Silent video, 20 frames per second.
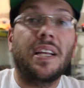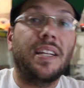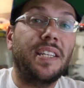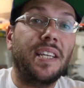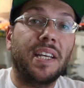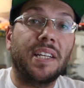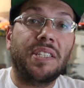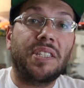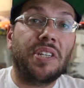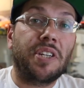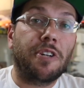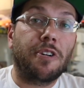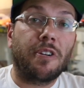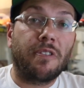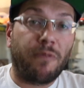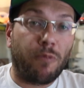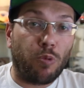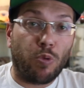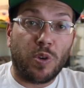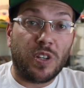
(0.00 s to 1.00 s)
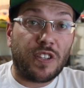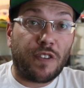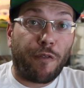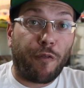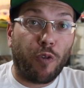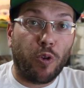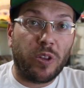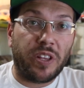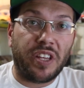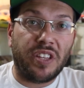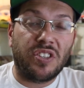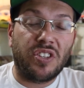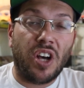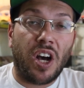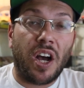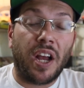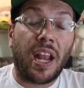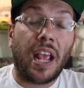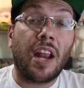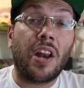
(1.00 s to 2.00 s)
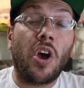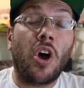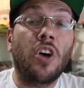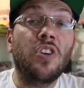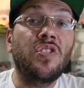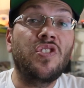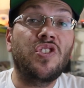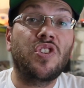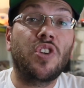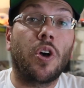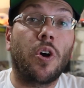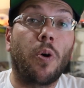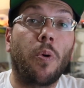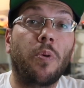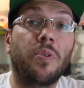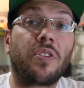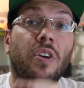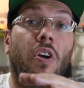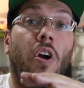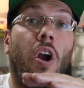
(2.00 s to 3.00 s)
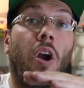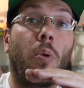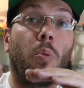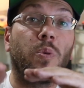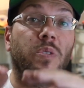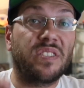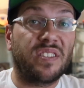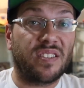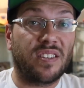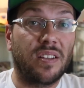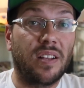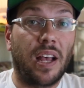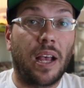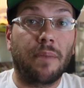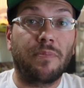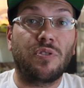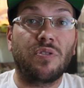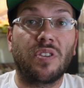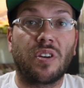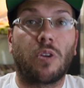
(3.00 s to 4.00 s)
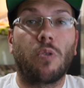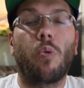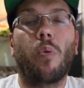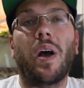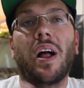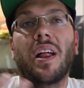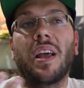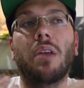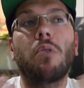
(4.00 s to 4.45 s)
the interior was fully done, and also the car was slammed to the, well,